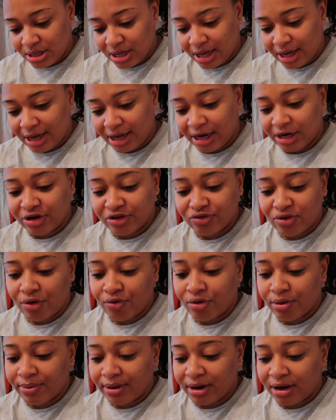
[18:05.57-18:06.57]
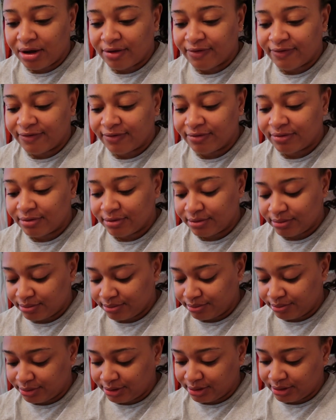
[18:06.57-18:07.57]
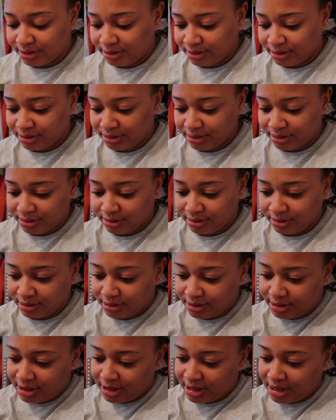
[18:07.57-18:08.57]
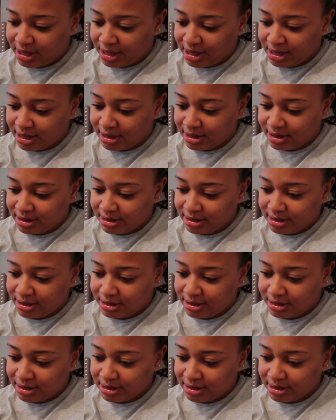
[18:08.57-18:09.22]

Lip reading: I kind of just want to rip it off, but yeah.